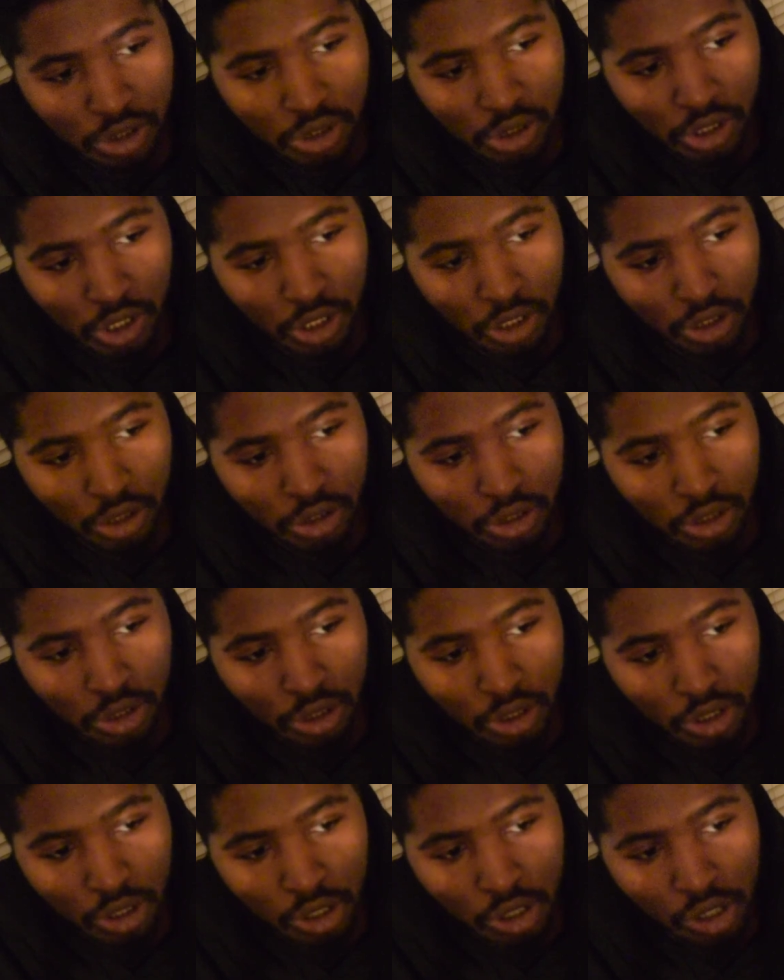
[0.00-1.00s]
teach
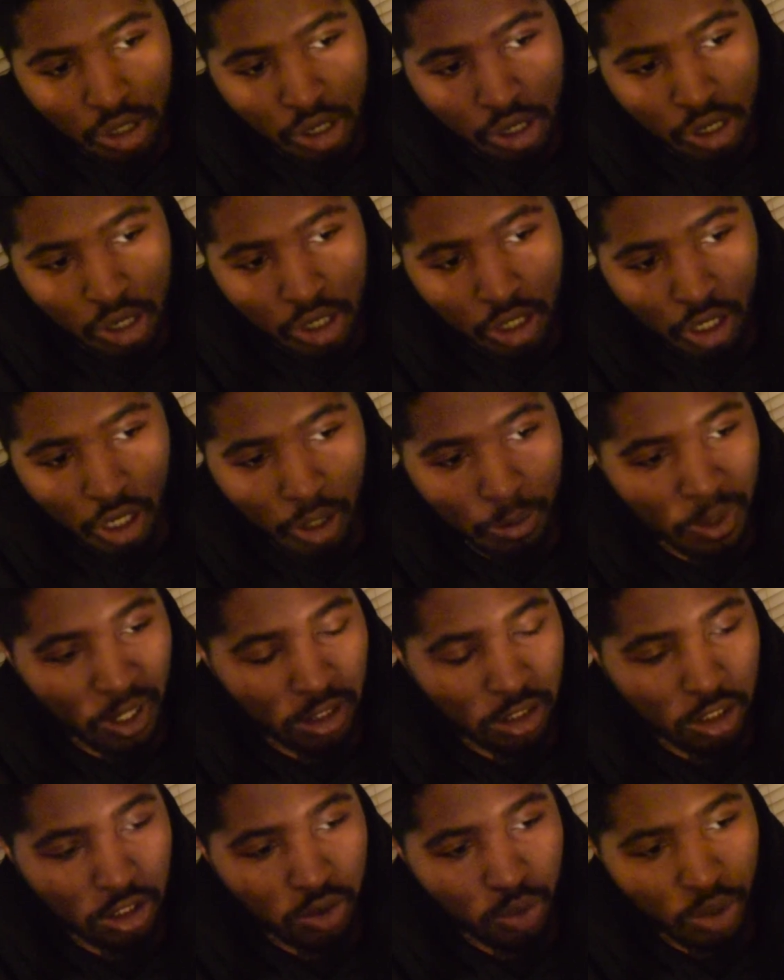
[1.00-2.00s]

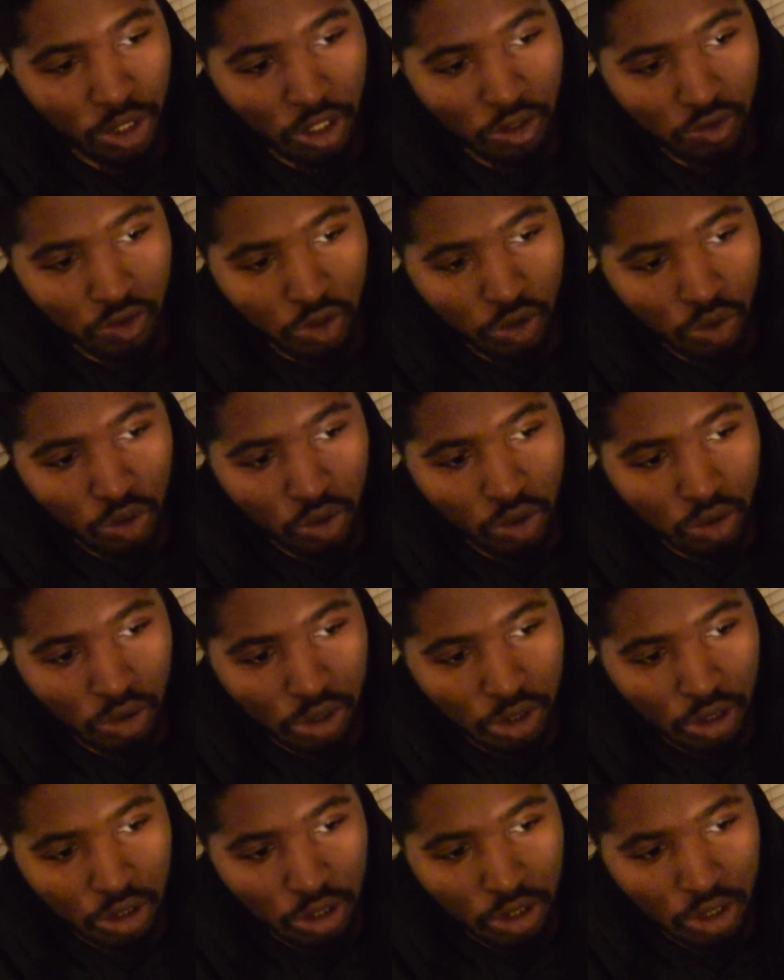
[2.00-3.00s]
about the 12 jewels,